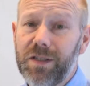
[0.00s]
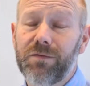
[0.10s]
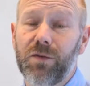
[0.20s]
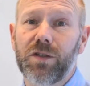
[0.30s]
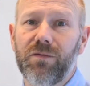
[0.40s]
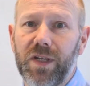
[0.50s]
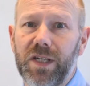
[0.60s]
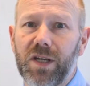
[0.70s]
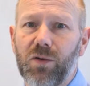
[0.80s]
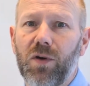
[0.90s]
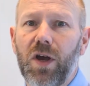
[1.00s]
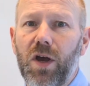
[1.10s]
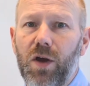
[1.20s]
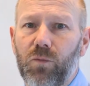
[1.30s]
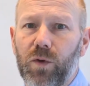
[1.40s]
This first video
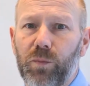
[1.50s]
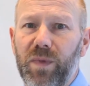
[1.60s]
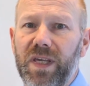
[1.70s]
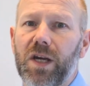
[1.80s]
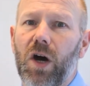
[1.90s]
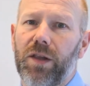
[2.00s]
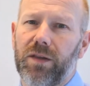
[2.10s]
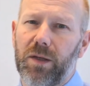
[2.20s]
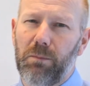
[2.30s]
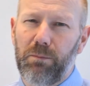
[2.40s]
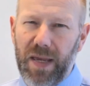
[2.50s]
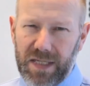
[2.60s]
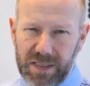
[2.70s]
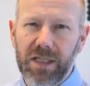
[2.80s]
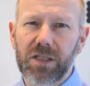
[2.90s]
will be on the
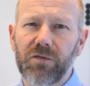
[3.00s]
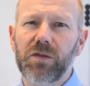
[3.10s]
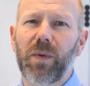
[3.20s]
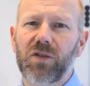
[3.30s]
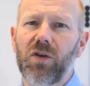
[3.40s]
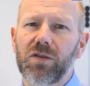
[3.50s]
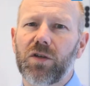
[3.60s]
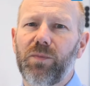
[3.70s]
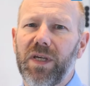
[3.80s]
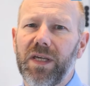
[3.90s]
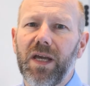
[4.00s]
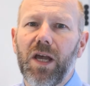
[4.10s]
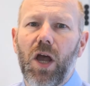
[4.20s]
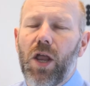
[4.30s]
basics of spectroscopy,